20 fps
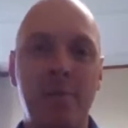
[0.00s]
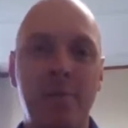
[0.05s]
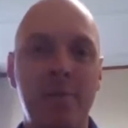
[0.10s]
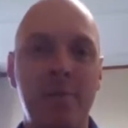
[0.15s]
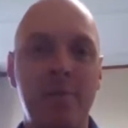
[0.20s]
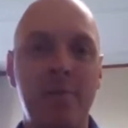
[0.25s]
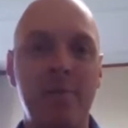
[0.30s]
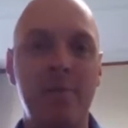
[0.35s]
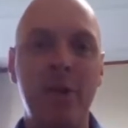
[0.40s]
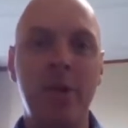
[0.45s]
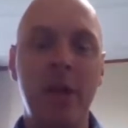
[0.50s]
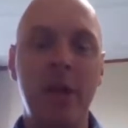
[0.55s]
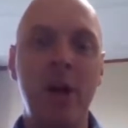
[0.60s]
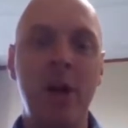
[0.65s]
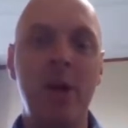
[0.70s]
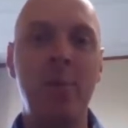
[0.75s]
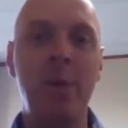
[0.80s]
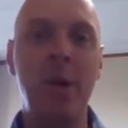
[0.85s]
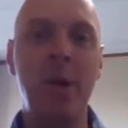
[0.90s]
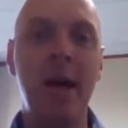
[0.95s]
to,
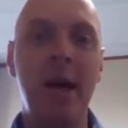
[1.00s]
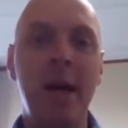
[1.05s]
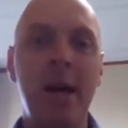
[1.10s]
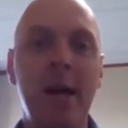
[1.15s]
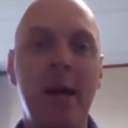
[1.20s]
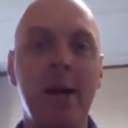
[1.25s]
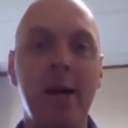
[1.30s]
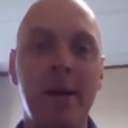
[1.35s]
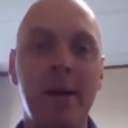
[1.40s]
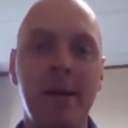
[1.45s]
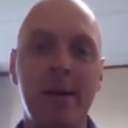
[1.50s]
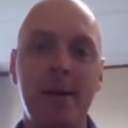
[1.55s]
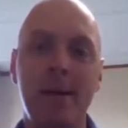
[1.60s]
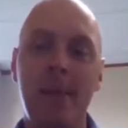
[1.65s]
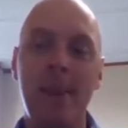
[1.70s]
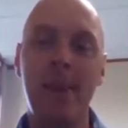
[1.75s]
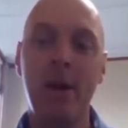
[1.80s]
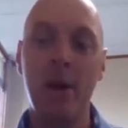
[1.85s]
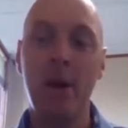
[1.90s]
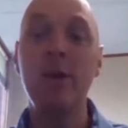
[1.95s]
pay
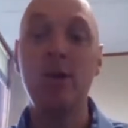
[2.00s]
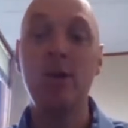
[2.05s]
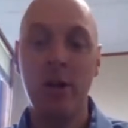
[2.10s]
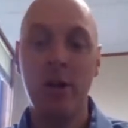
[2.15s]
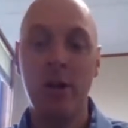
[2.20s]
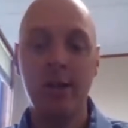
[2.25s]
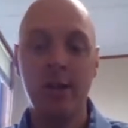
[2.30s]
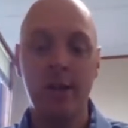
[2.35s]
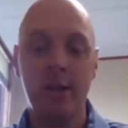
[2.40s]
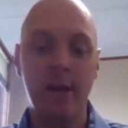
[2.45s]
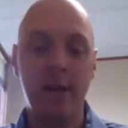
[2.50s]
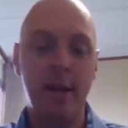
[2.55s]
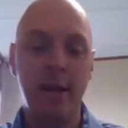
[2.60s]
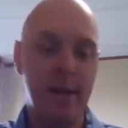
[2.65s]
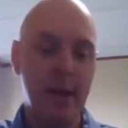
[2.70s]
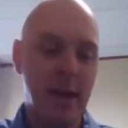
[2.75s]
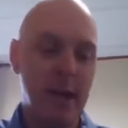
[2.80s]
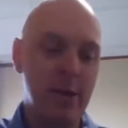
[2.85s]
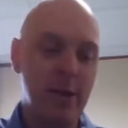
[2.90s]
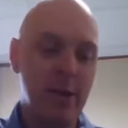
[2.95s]
their insurance, and
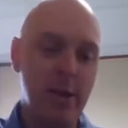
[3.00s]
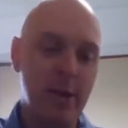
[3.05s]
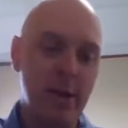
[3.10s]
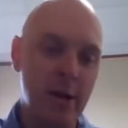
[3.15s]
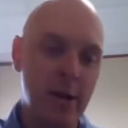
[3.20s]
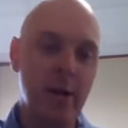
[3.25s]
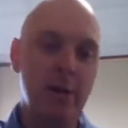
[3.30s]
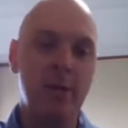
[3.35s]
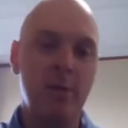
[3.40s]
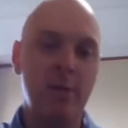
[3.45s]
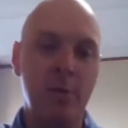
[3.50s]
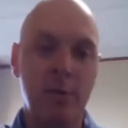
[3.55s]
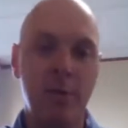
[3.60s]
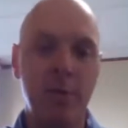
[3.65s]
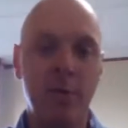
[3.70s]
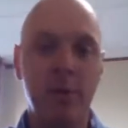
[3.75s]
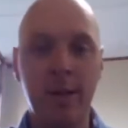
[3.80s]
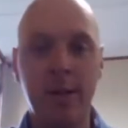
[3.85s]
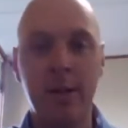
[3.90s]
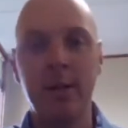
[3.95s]
they hit their
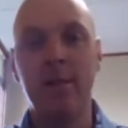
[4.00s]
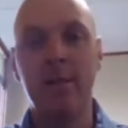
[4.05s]
deductible,